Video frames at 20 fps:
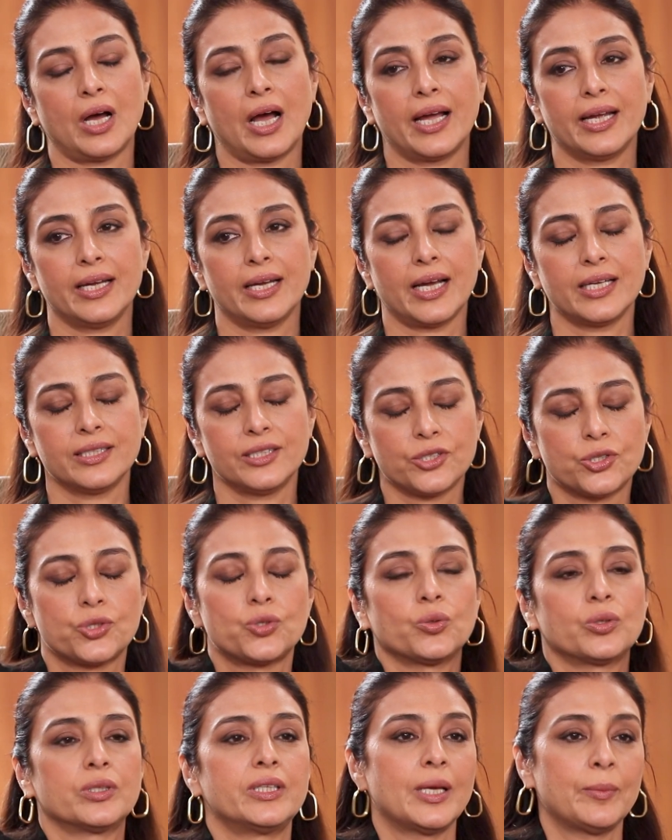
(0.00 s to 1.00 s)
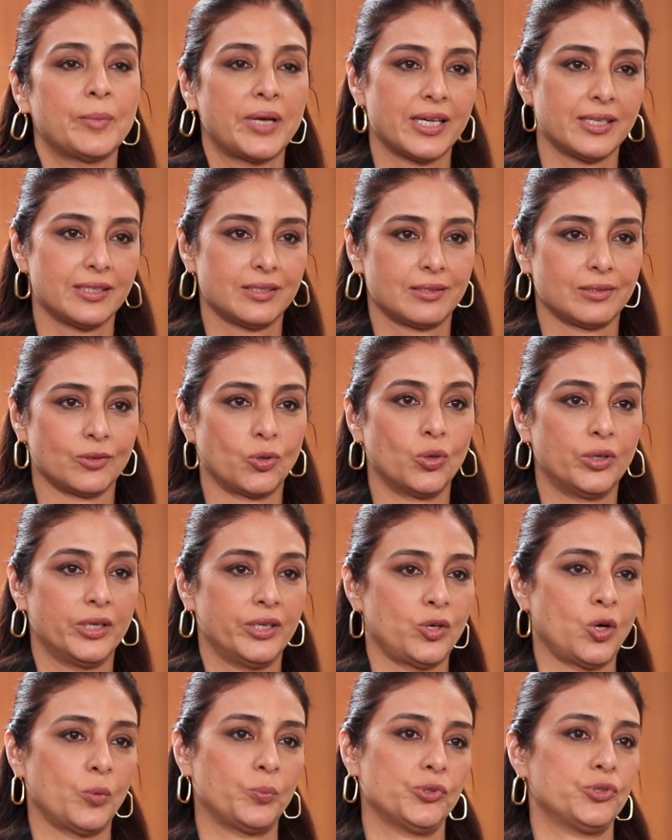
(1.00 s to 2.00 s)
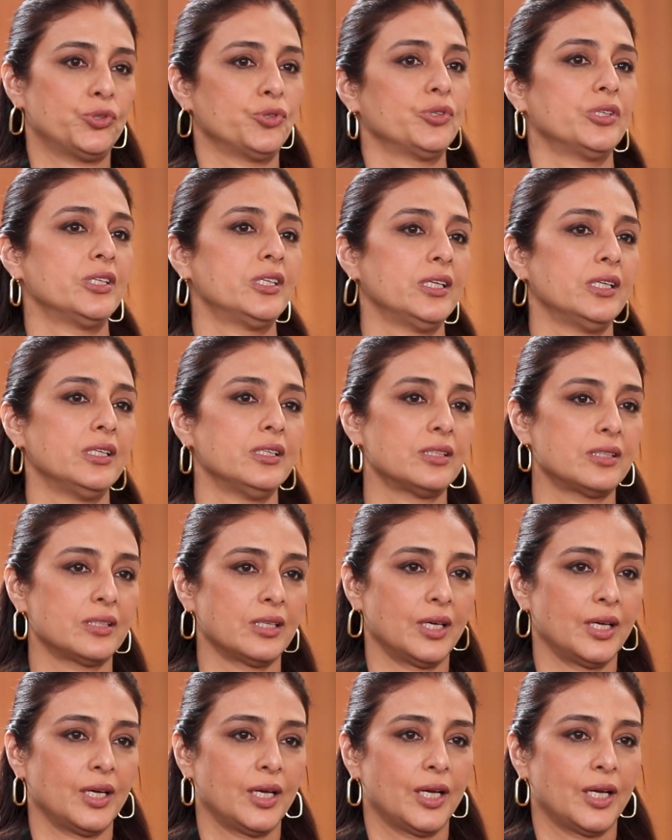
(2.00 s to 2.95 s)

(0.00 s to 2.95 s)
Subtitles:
I just took them as golden opportunities,